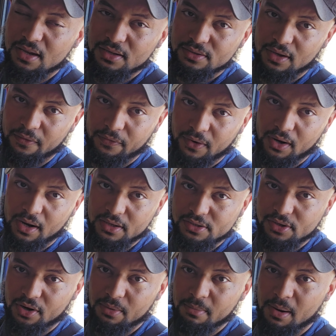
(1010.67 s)
So I figured I'd
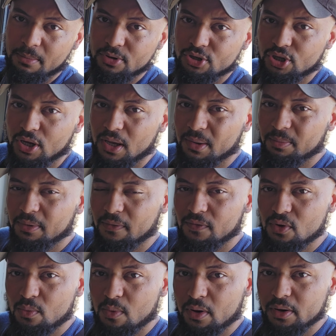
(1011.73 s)
start a membership. If
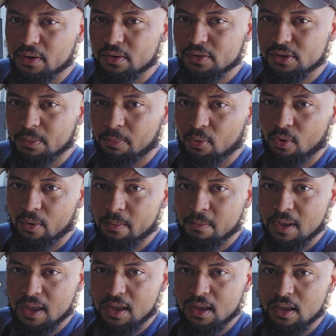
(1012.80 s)
you want to support
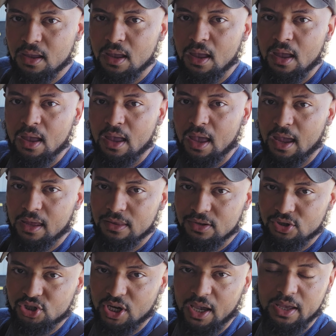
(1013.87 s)
me and the
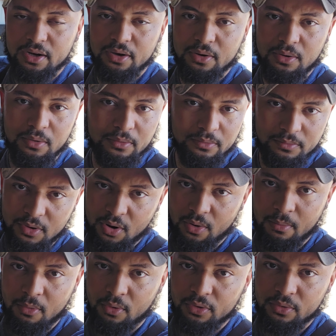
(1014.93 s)
channel, you're
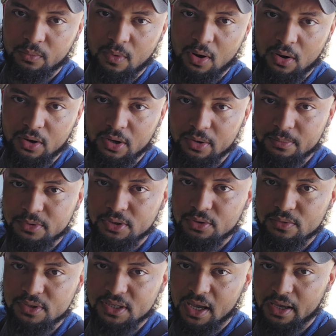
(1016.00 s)
more than welcome
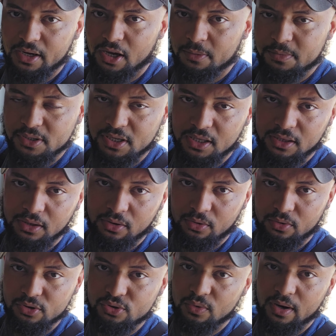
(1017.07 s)
to sign up. Just hit the
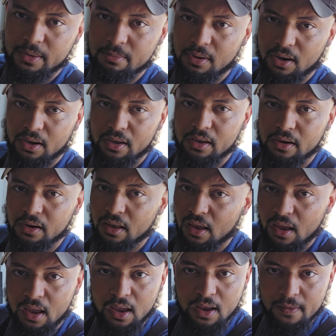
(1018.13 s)
little join button.
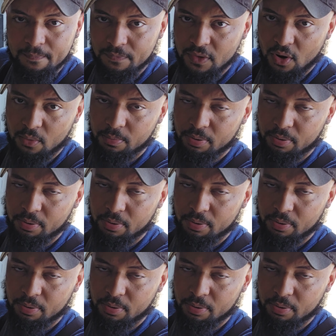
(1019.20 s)
No